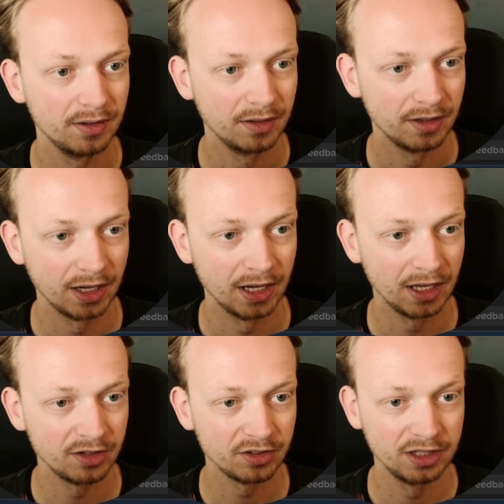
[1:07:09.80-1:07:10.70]

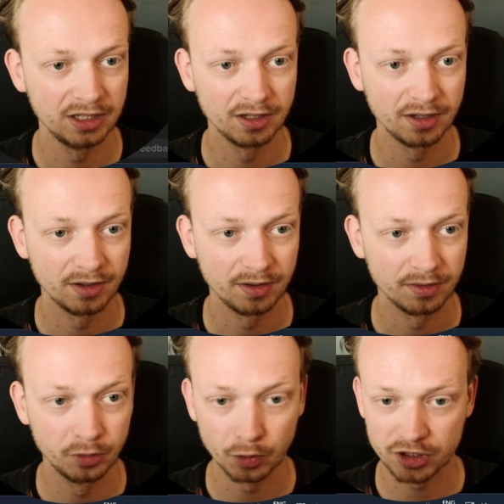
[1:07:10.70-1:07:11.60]
And the
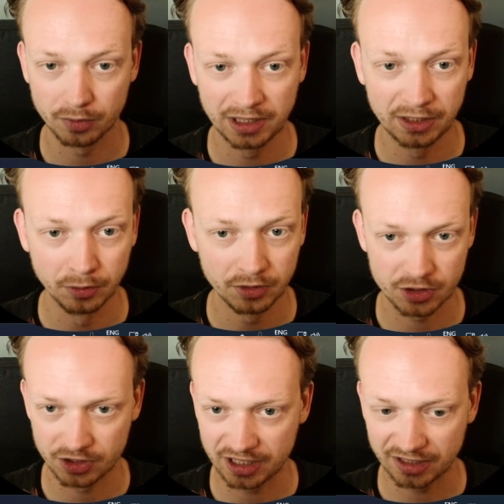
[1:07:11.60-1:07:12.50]
docs are really good.
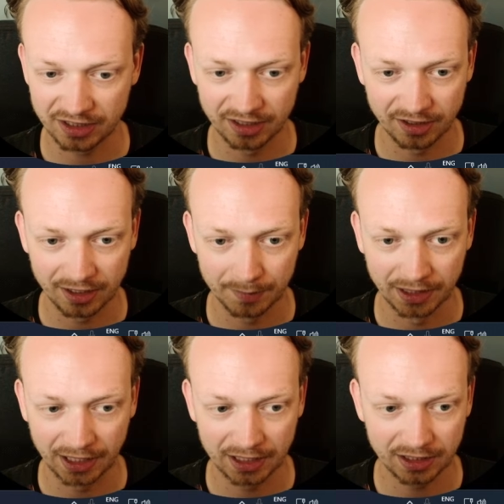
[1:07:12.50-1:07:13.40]
So static and
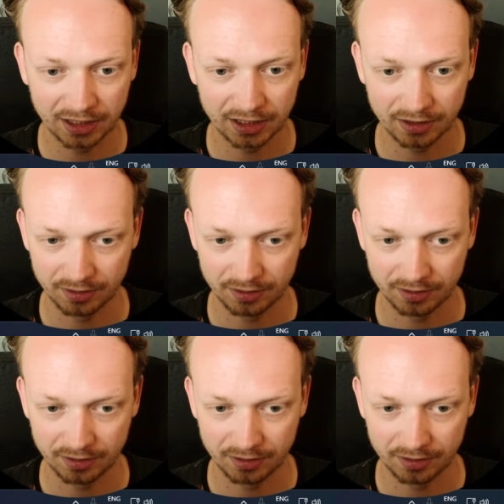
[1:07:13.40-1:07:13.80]
dynamic rendering.